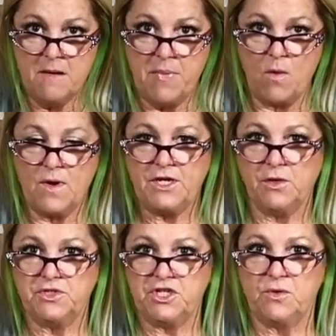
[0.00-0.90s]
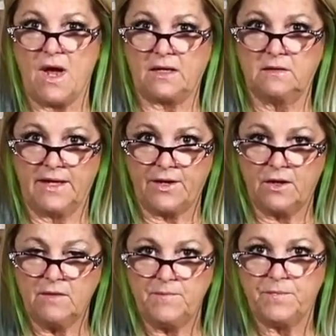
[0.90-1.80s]
but when you do a
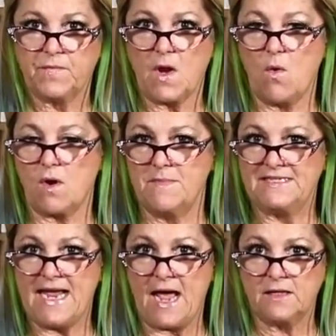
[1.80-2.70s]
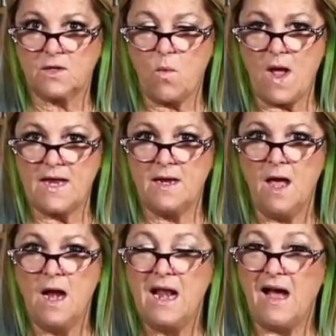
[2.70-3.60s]
glitter or a metallic one,
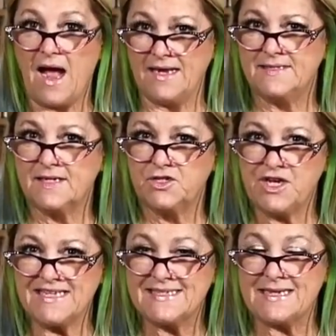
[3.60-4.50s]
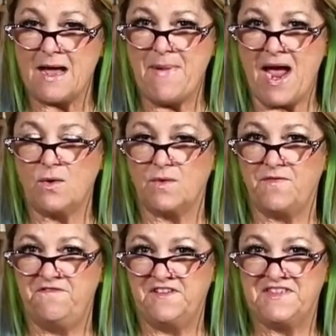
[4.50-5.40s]
I suggest about
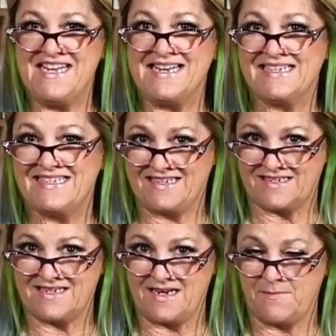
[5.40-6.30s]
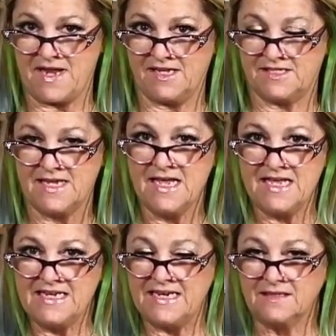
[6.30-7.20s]
15 to 16 minutes.
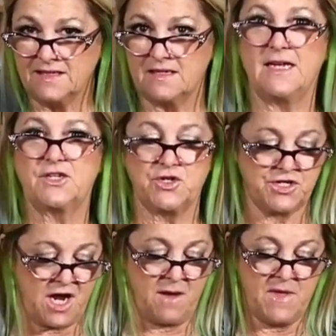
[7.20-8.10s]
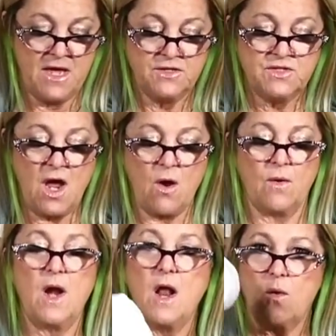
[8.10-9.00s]
You need a little extra time. So
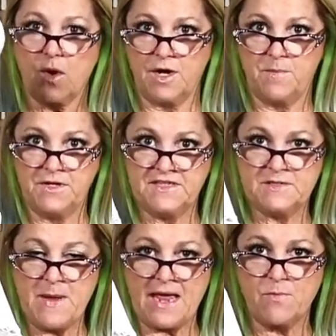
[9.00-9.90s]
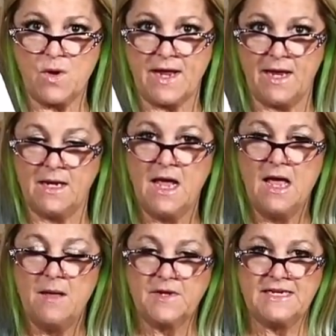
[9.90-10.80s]
we're going to put this bad boy in.
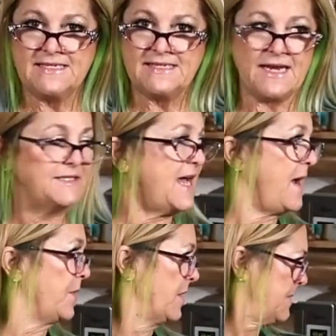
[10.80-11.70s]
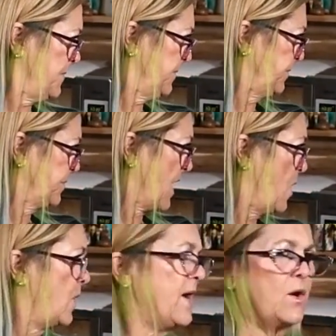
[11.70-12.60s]
I'm going to set a timer.
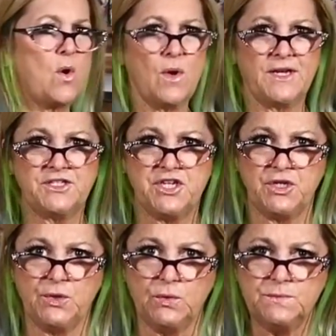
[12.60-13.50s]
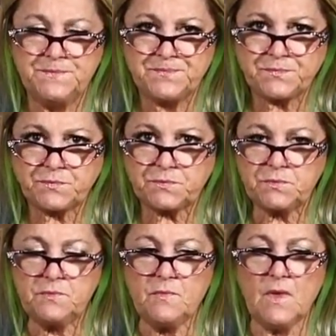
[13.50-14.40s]
We are going to
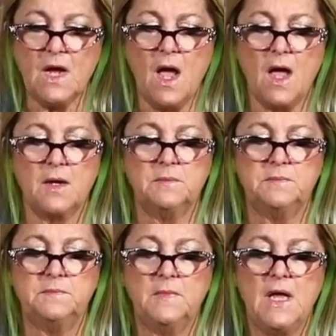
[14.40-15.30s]
turn